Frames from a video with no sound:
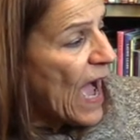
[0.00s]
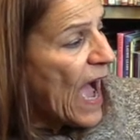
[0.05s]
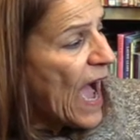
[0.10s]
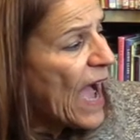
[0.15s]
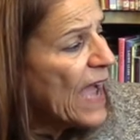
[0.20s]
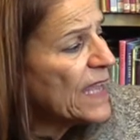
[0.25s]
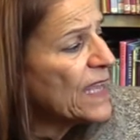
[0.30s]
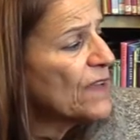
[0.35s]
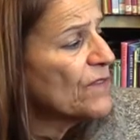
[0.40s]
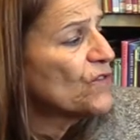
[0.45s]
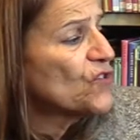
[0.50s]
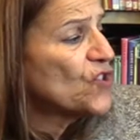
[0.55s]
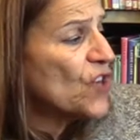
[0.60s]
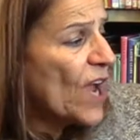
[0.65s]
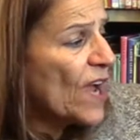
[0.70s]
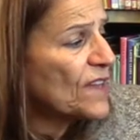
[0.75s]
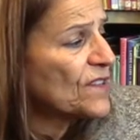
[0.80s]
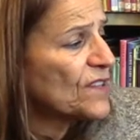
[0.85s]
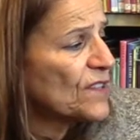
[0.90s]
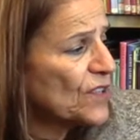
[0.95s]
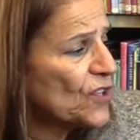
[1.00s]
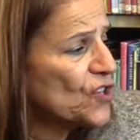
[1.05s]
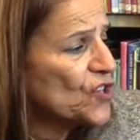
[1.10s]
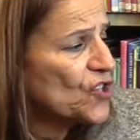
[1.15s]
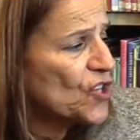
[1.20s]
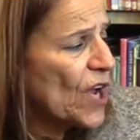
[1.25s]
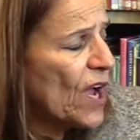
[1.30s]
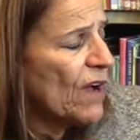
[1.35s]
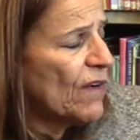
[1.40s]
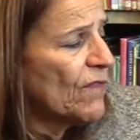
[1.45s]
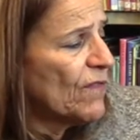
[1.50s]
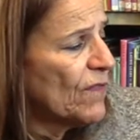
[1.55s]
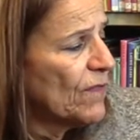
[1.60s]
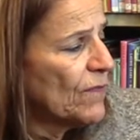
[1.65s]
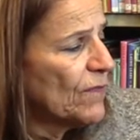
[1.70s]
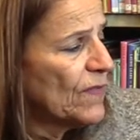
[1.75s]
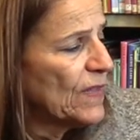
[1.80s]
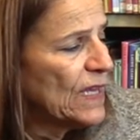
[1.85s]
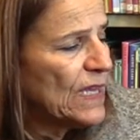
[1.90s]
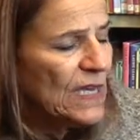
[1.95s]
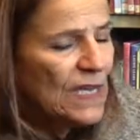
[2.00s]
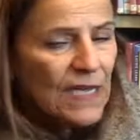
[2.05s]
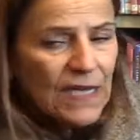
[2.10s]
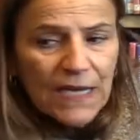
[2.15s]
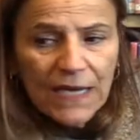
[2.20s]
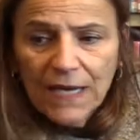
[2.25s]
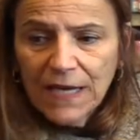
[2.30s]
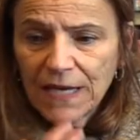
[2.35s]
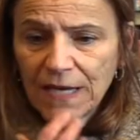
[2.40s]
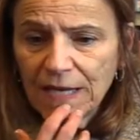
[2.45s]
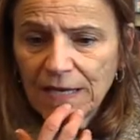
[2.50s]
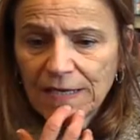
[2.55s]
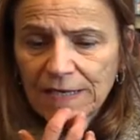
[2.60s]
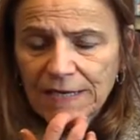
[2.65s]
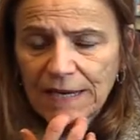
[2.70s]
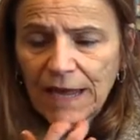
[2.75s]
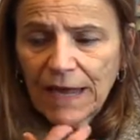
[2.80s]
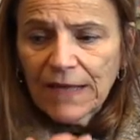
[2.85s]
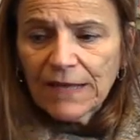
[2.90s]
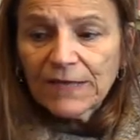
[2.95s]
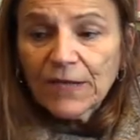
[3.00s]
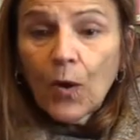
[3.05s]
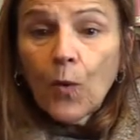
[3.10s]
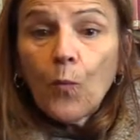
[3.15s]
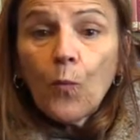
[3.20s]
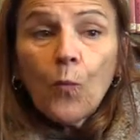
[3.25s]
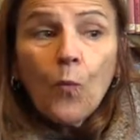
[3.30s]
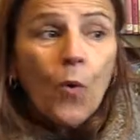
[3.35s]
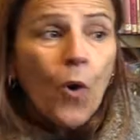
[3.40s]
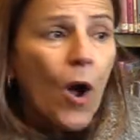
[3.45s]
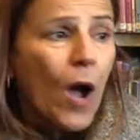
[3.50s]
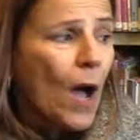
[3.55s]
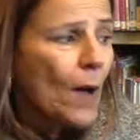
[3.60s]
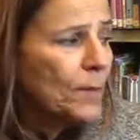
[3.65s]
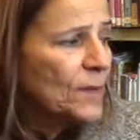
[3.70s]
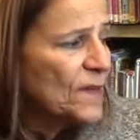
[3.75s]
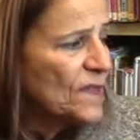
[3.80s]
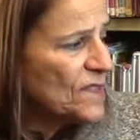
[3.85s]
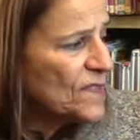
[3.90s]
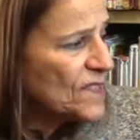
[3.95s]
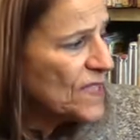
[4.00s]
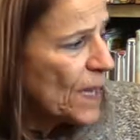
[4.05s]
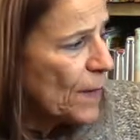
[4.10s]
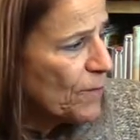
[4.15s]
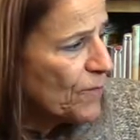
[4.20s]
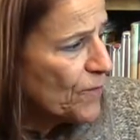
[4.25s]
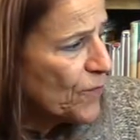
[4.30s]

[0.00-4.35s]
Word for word: I give Jackson a shove. He takes a wobbly step